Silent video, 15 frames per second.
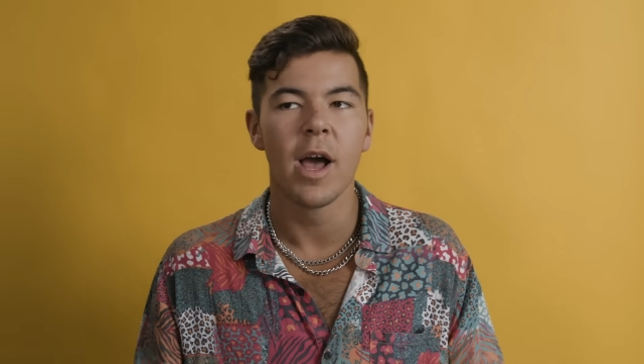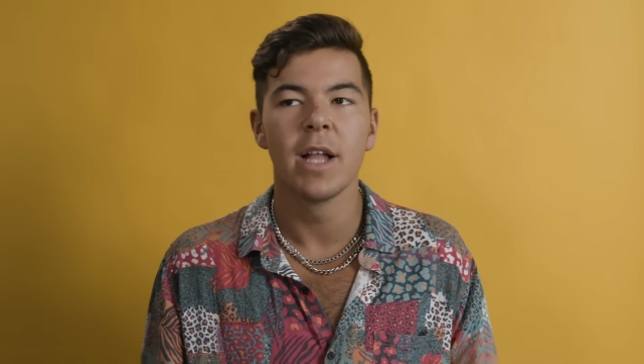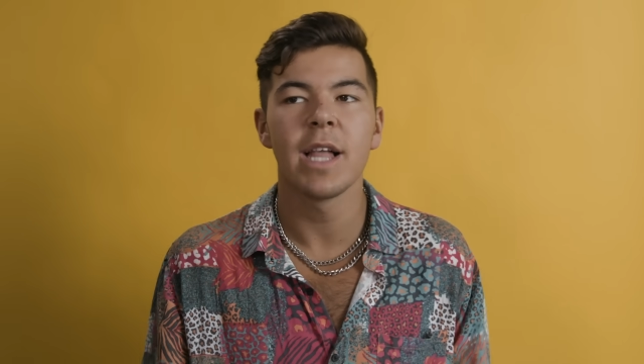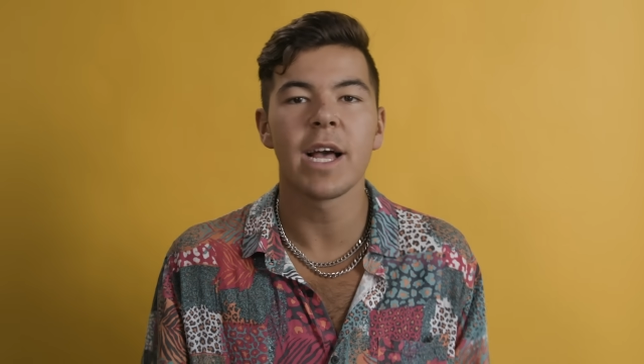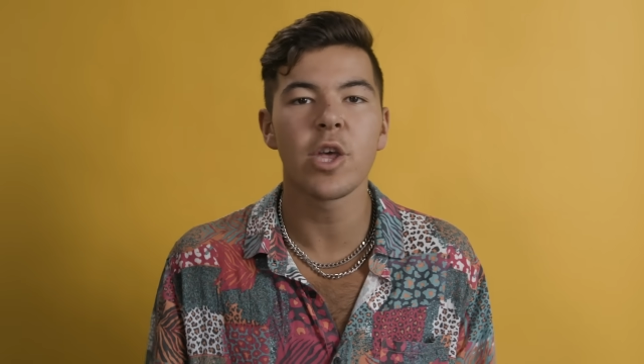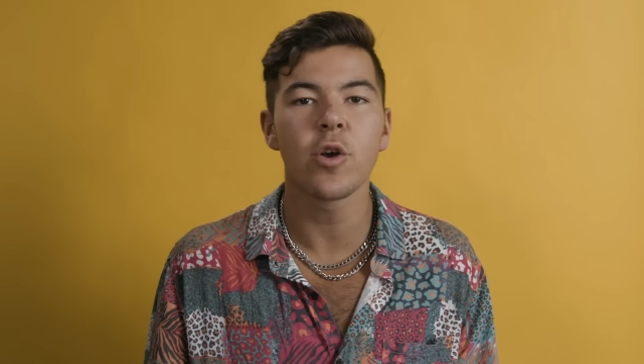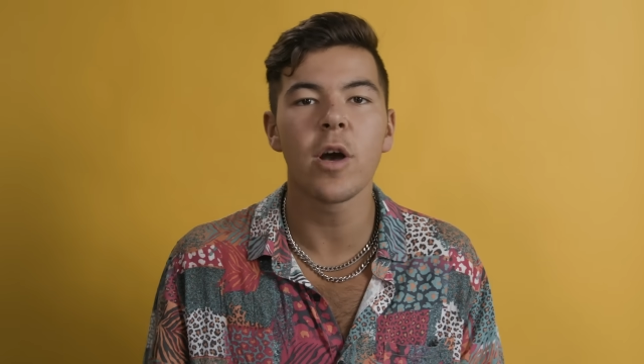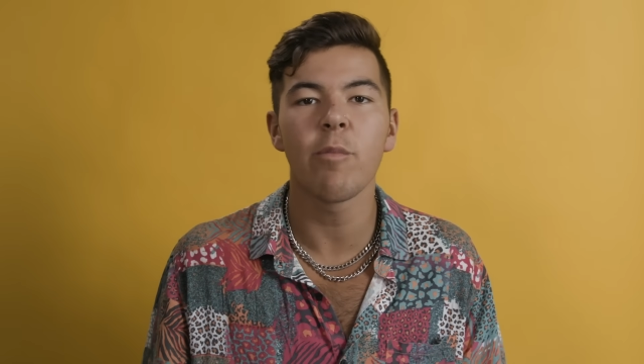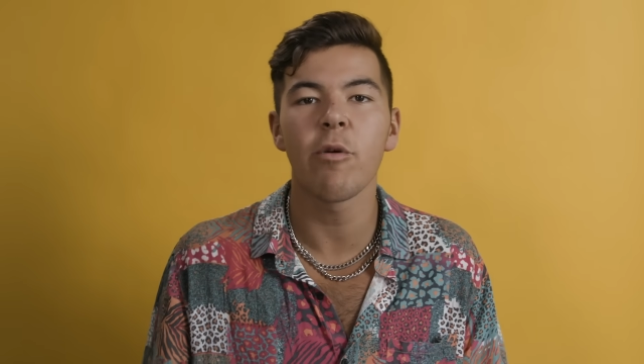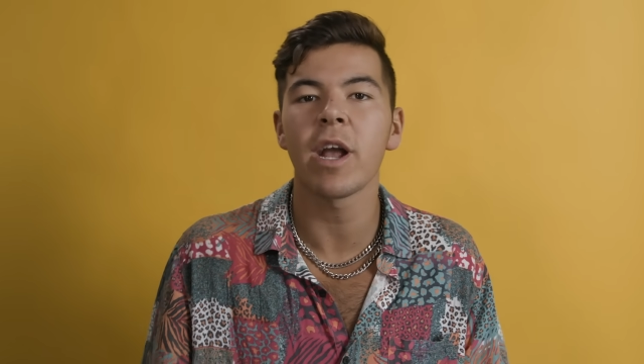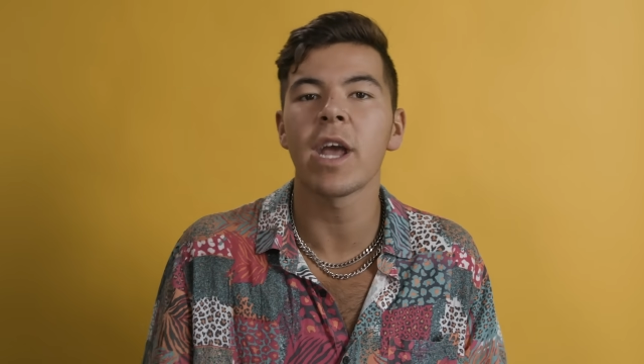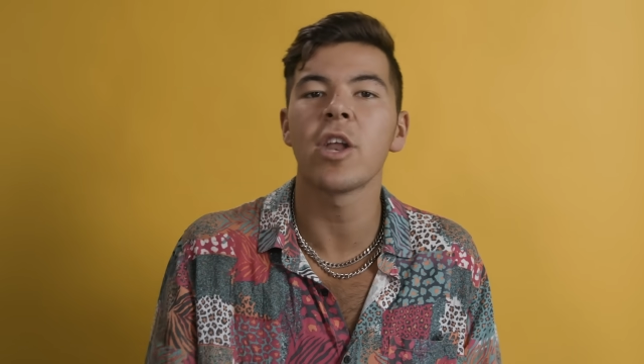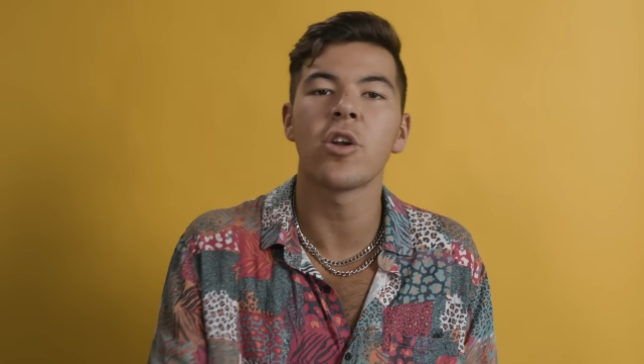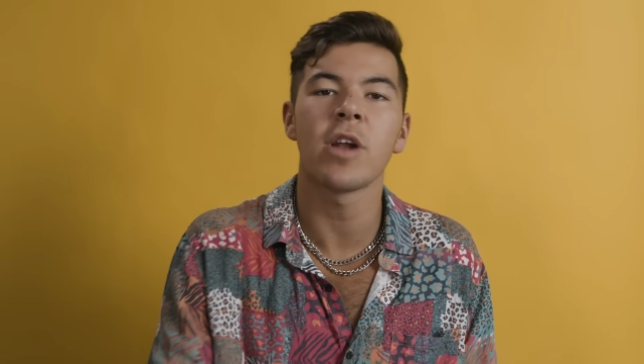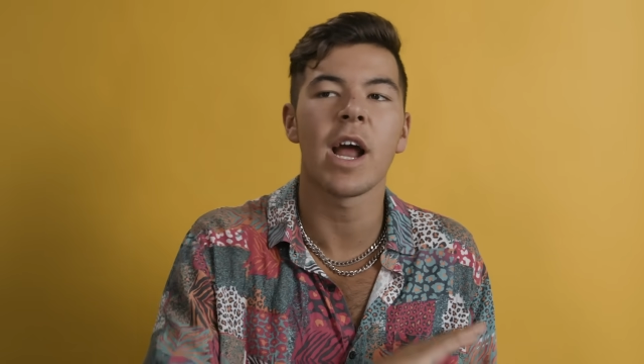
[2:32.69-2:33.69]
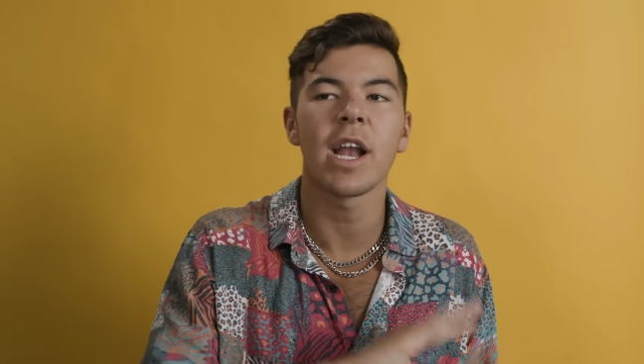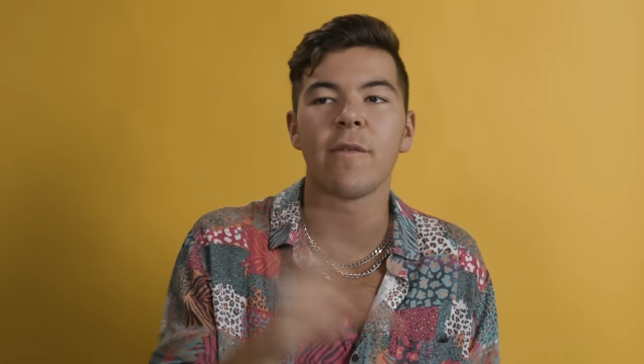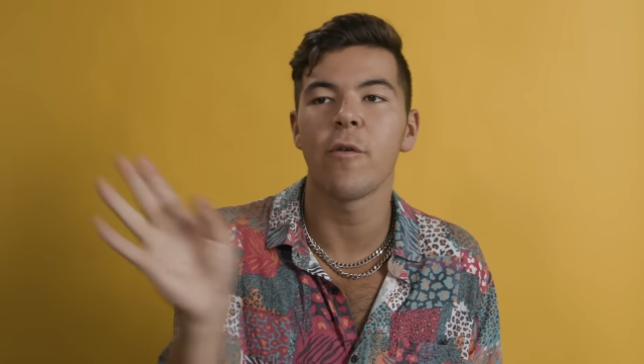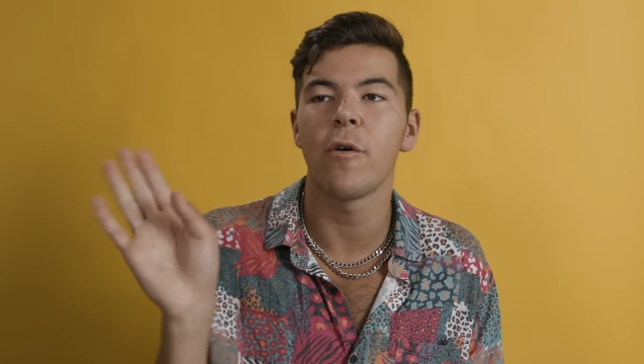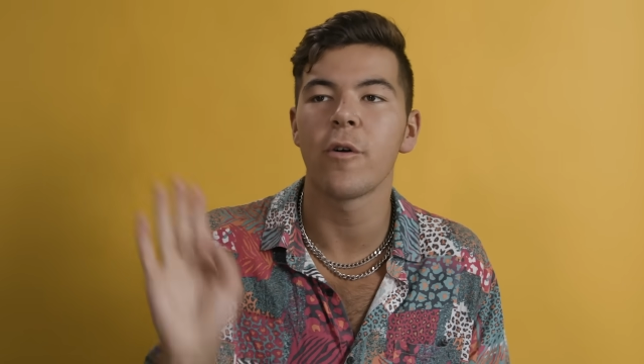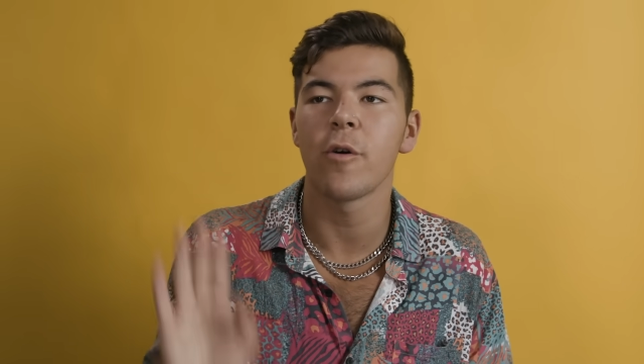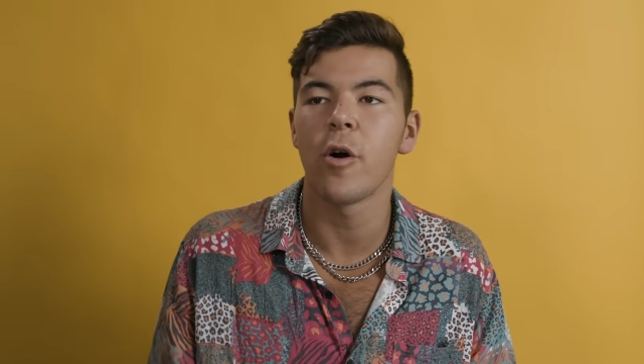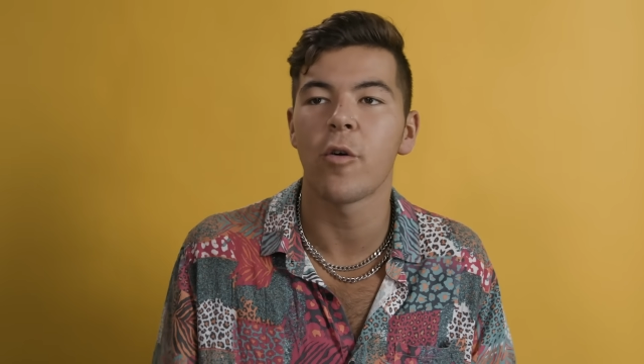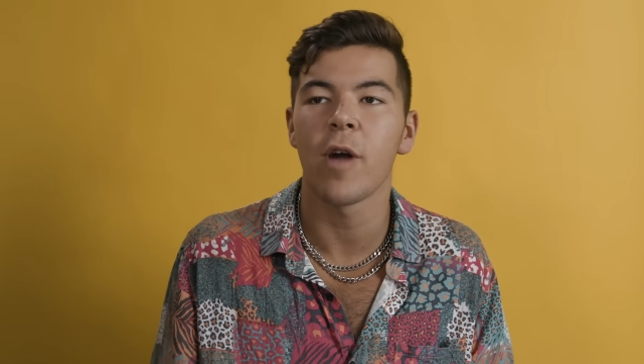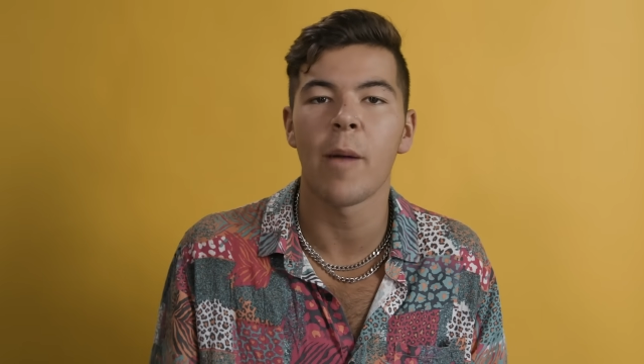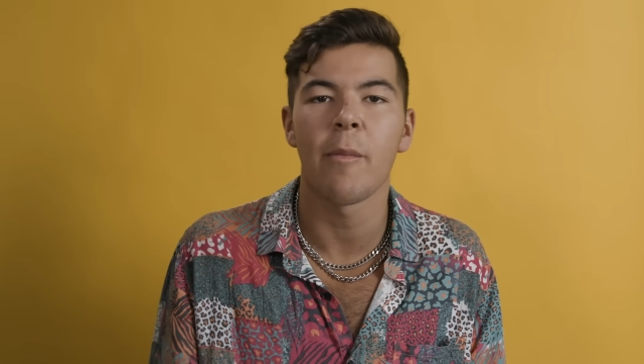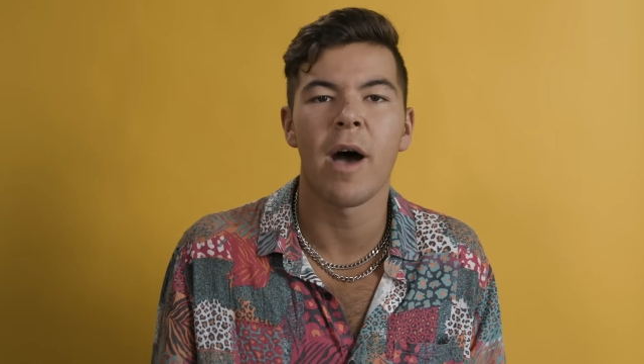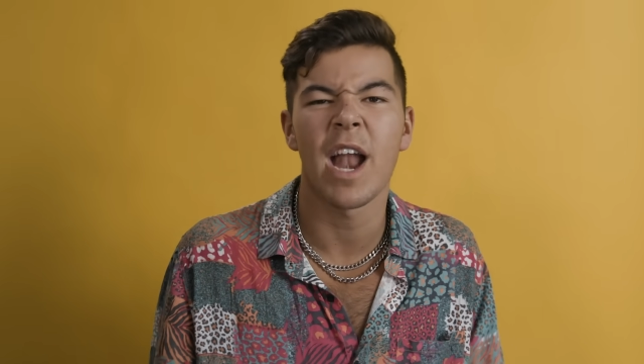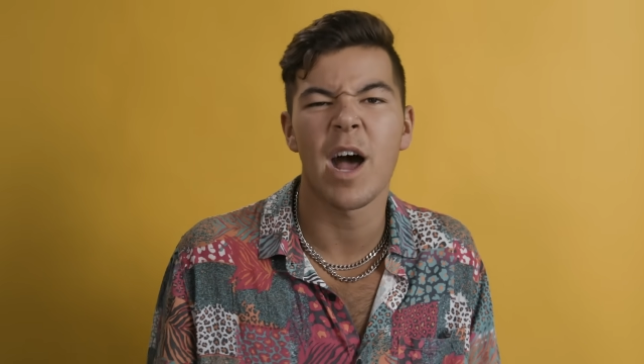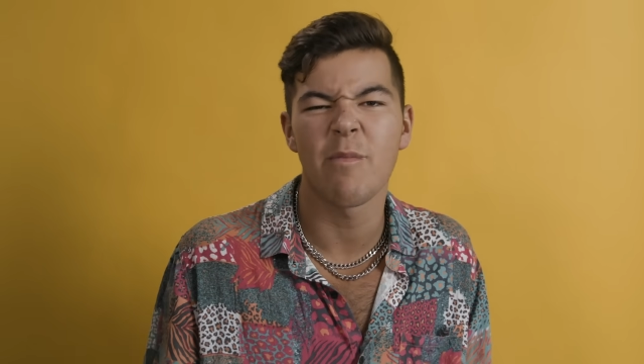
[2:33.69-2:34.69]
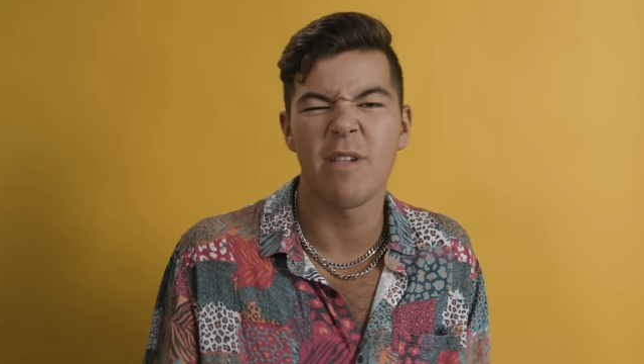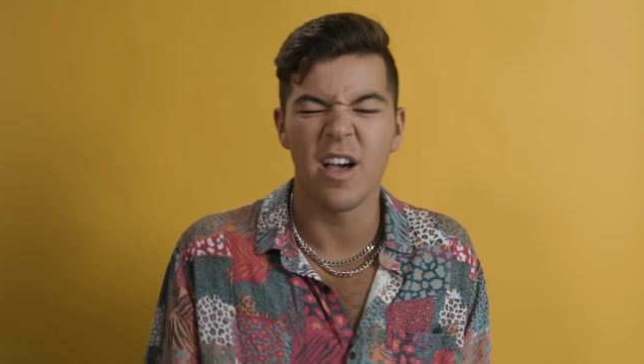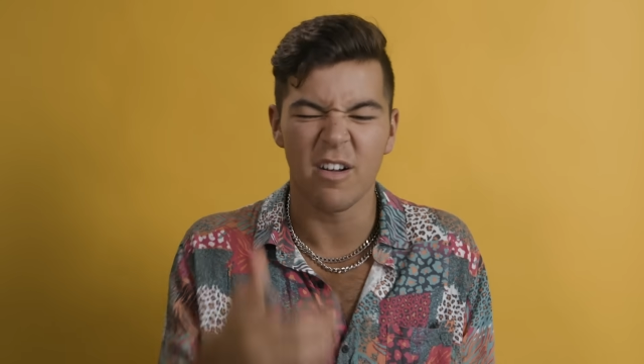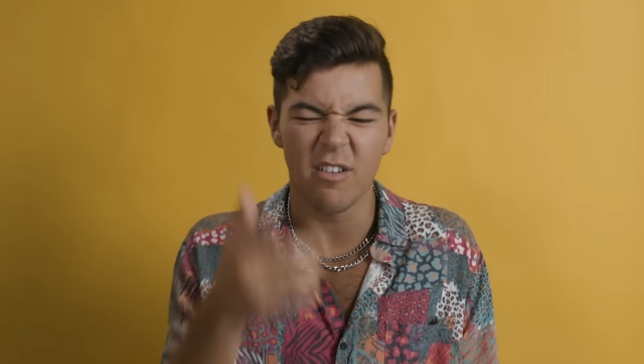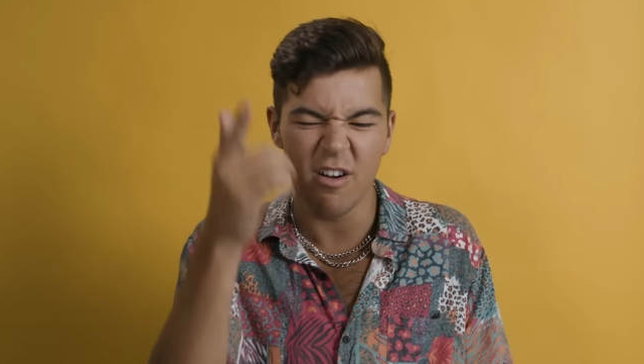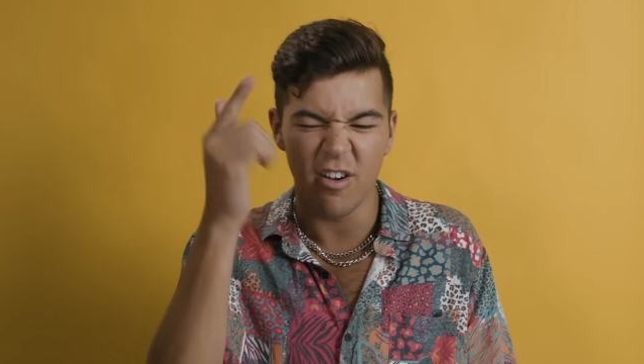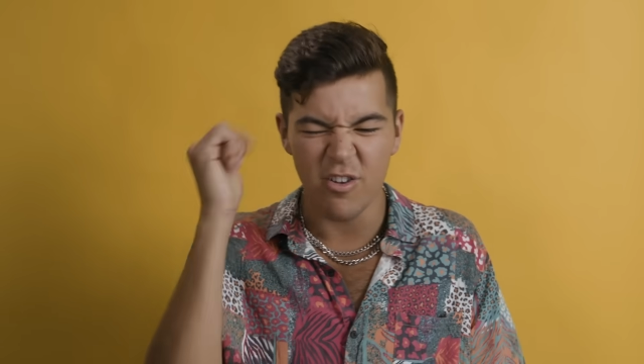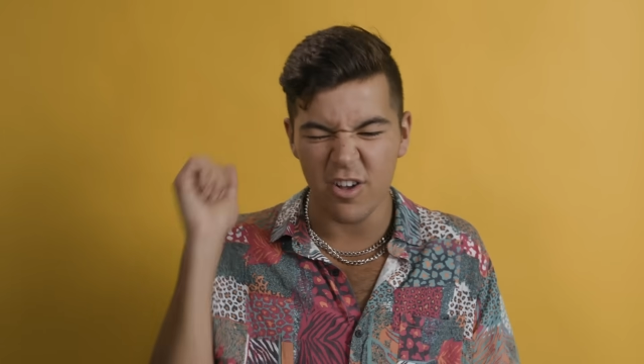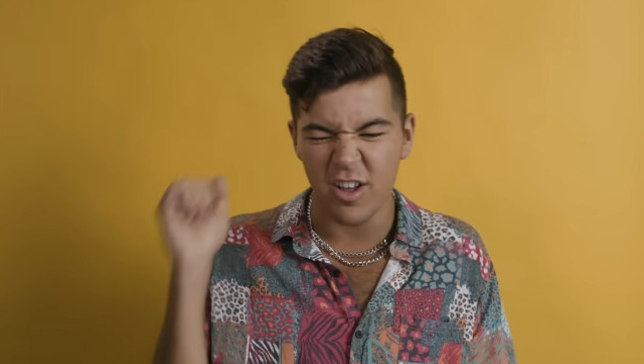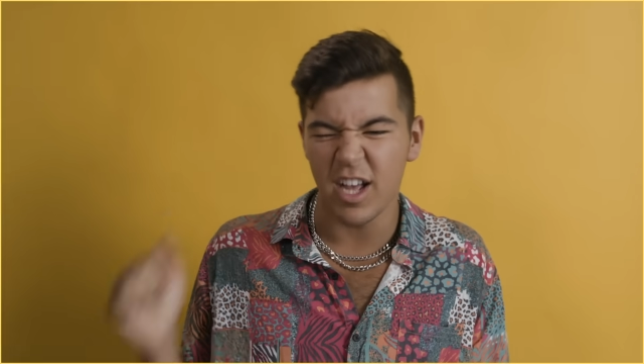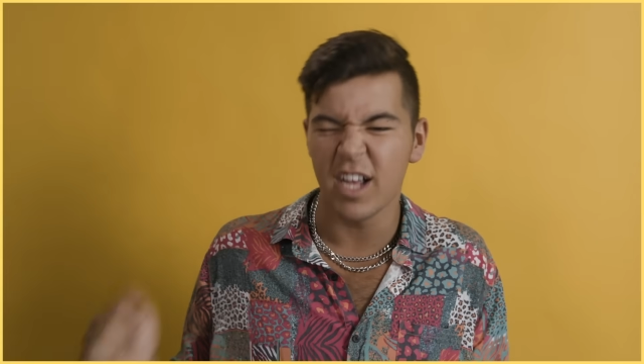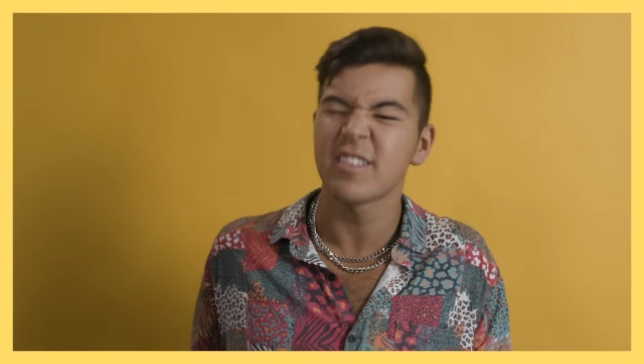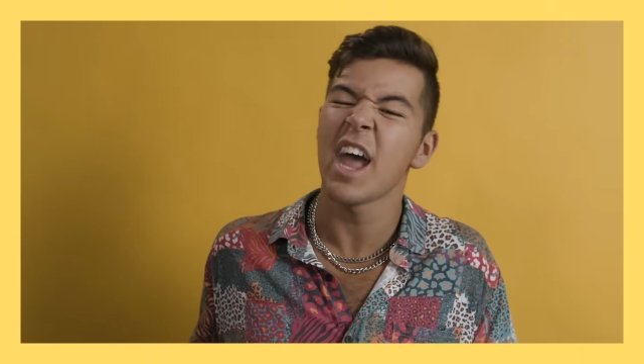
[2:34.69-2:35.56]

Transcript: Like, you could bring in your 94-year-old grandma and I'd be like, girl, you look like a